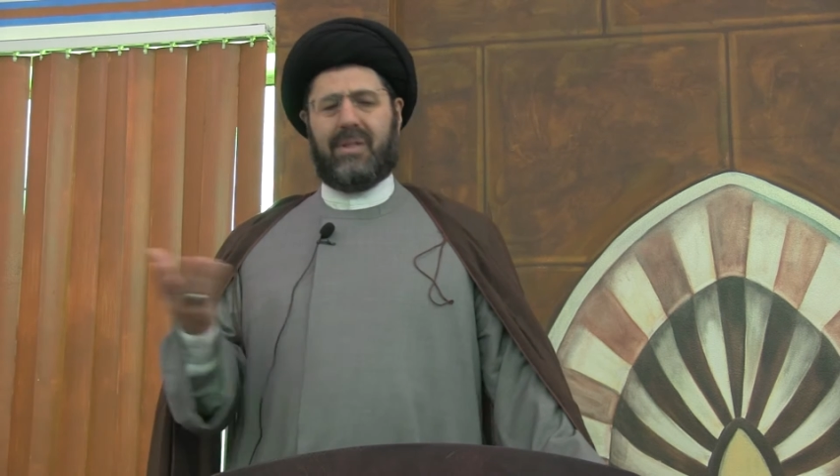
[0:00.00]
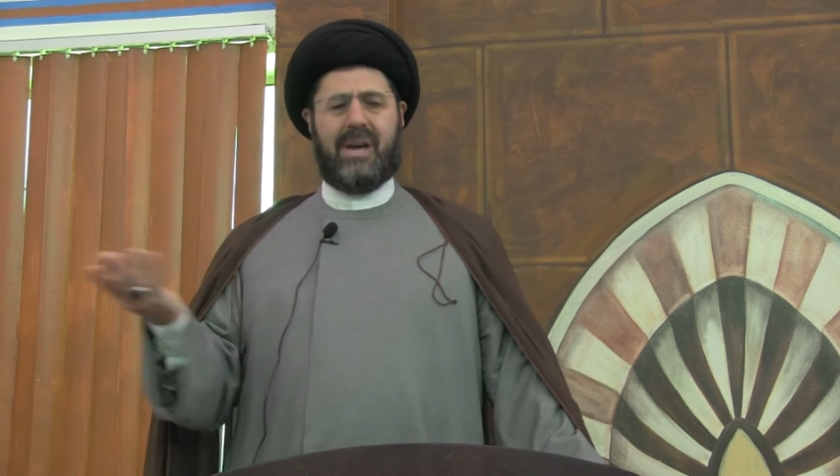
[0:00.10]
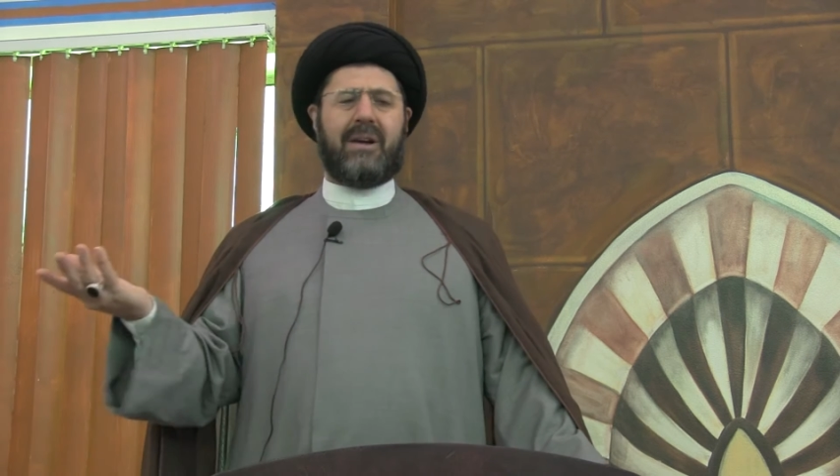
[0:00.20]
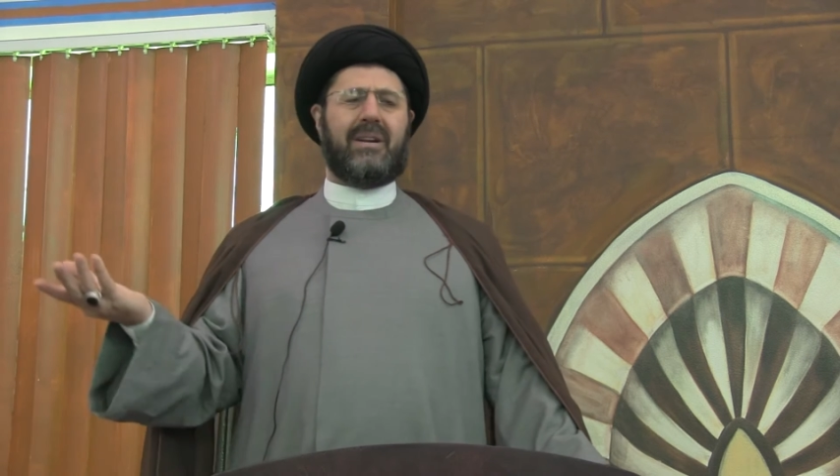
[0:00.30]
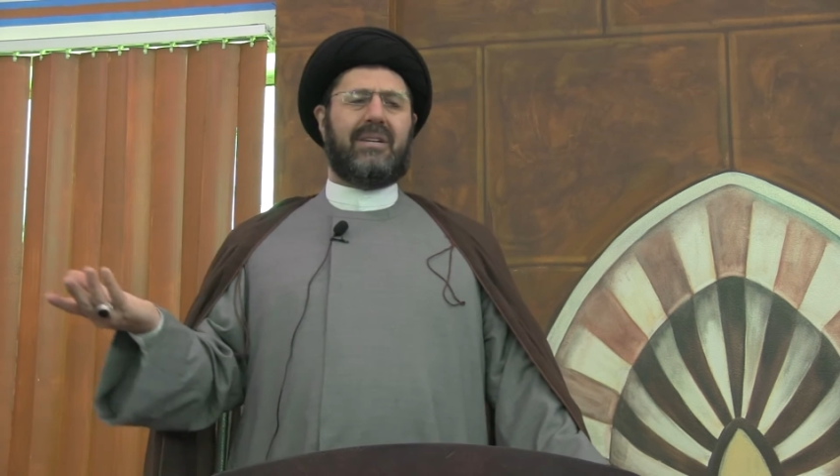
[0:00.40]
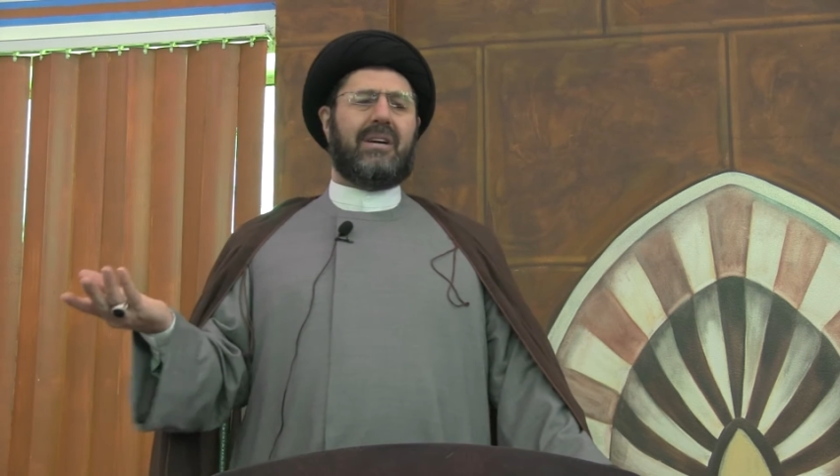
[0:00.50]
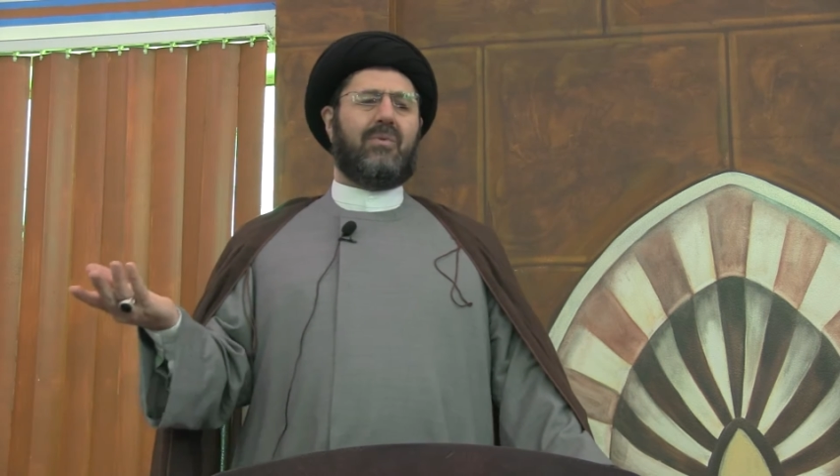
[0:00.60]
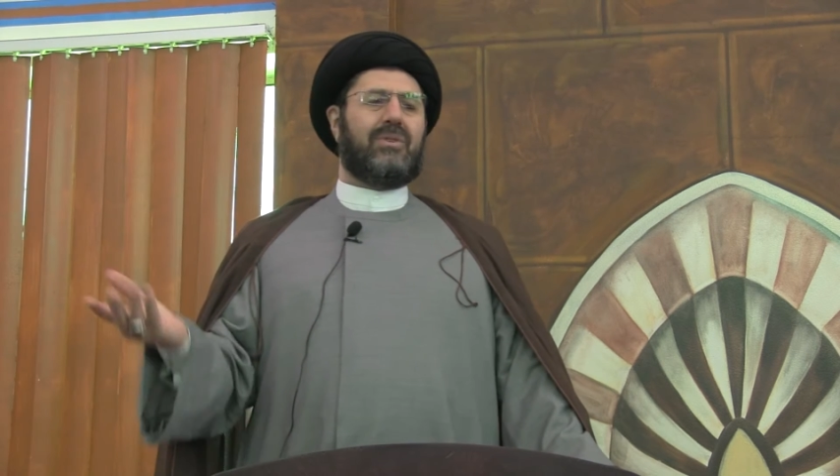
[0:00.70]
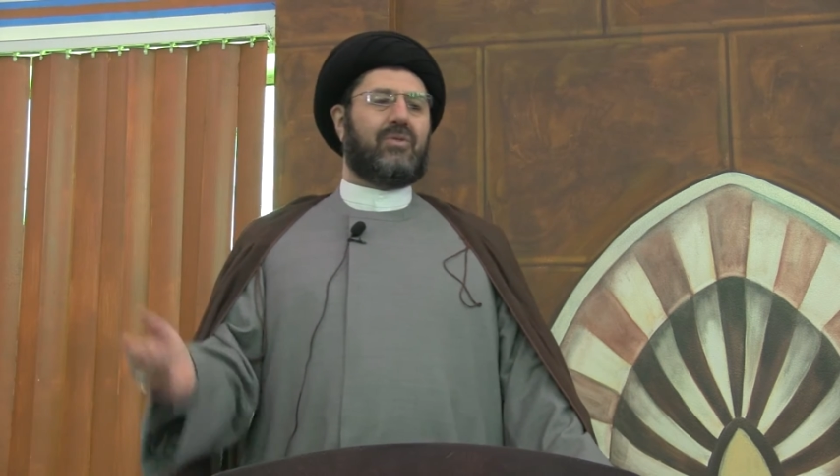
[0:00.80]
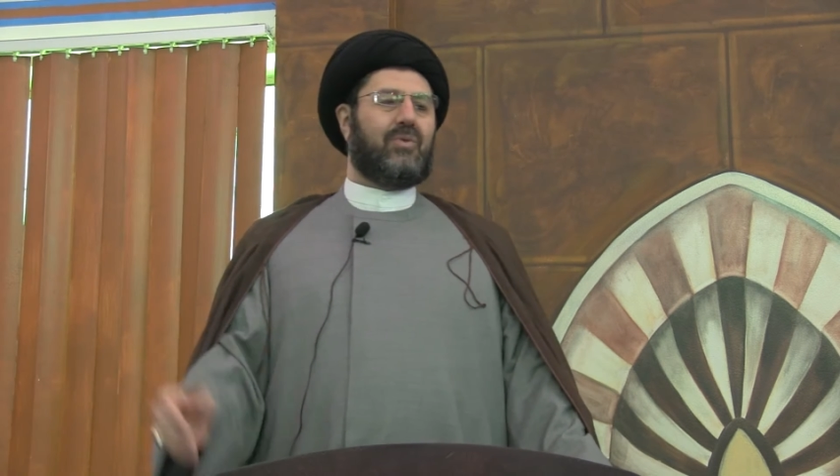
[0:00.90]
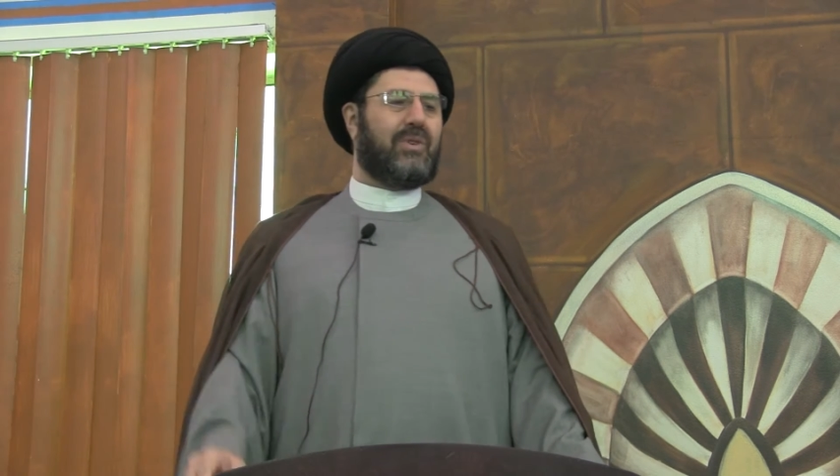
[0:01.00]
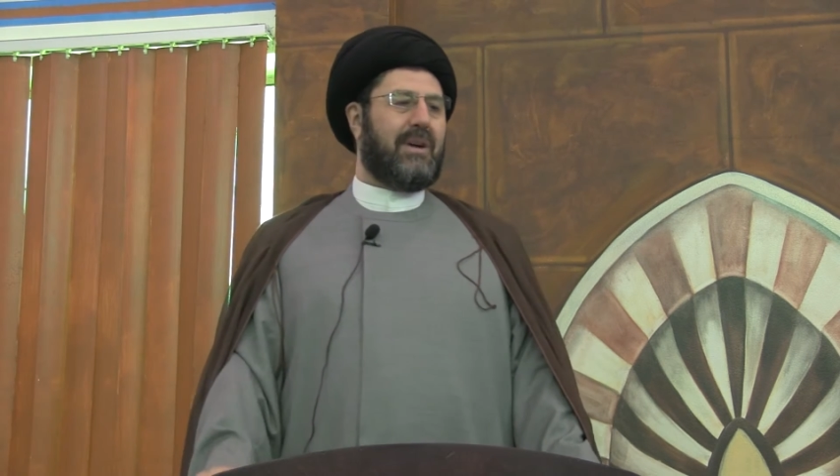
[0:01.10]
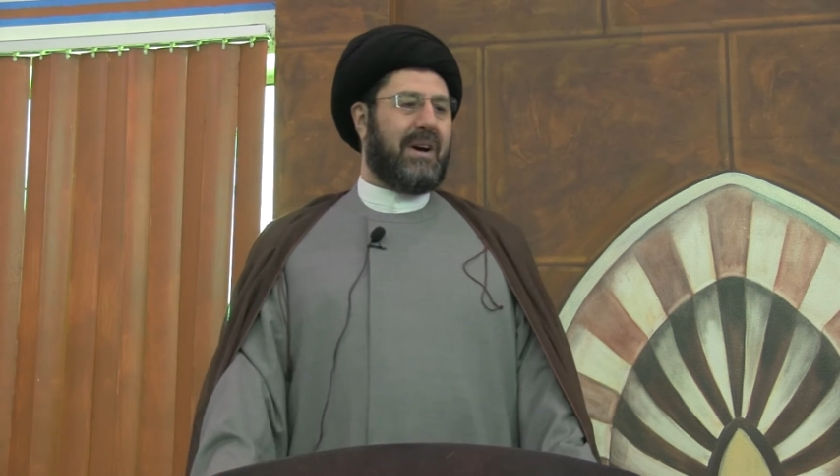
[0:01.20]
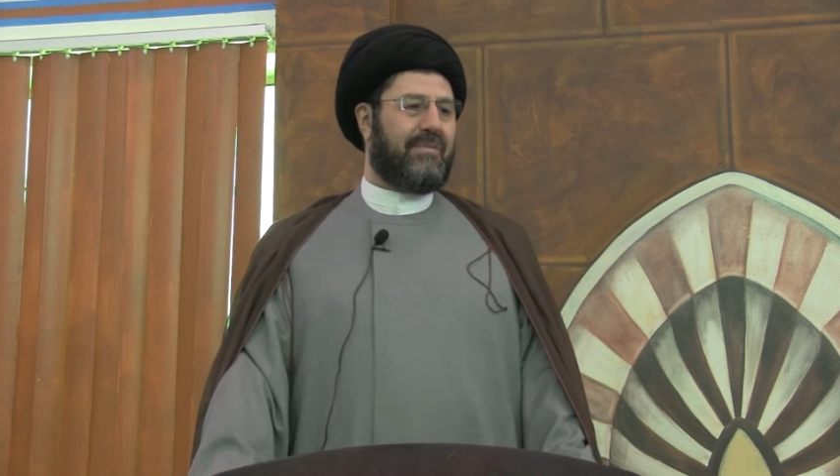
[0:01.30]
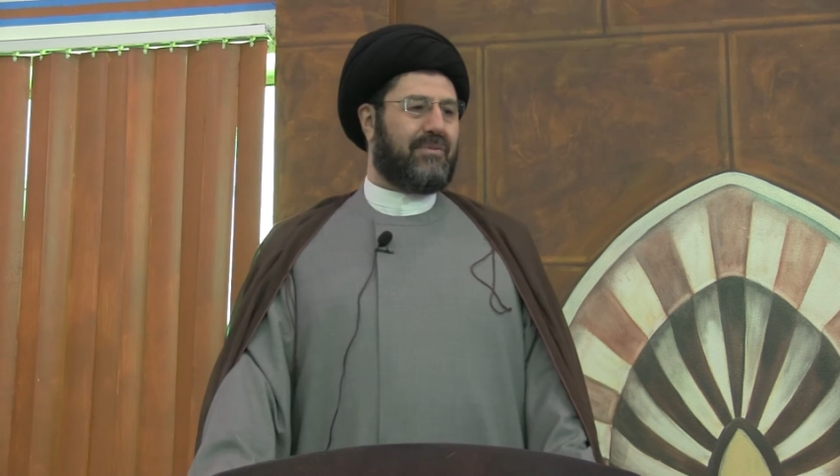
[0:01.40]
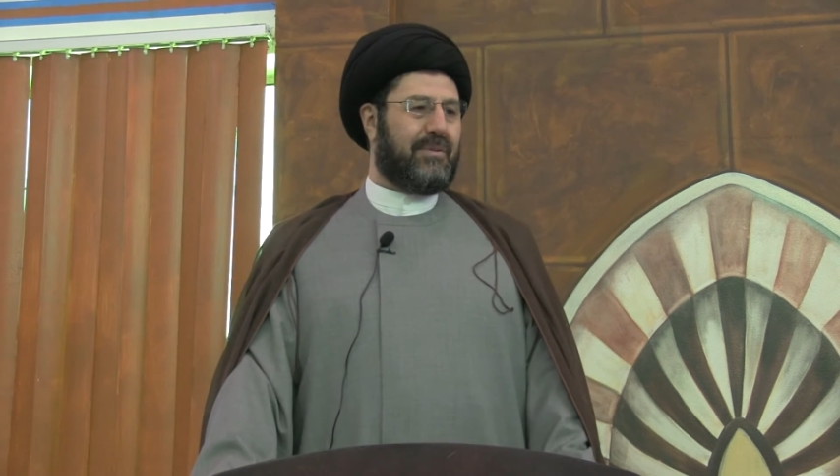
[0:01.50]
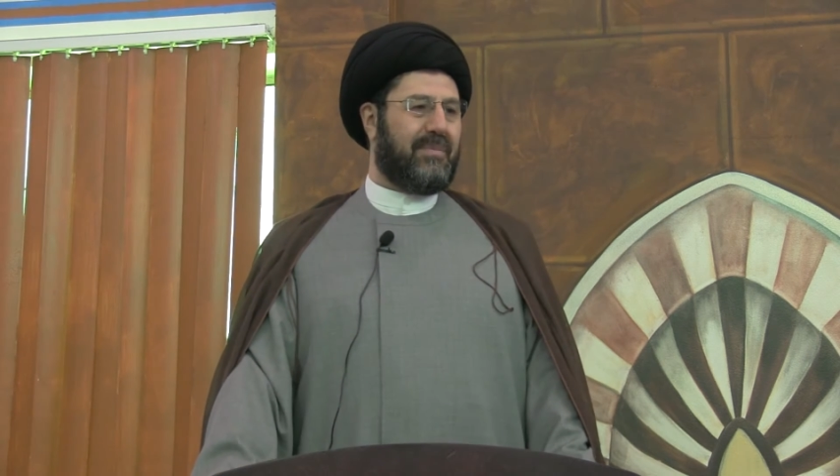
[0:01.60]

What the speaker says: They are not going to come after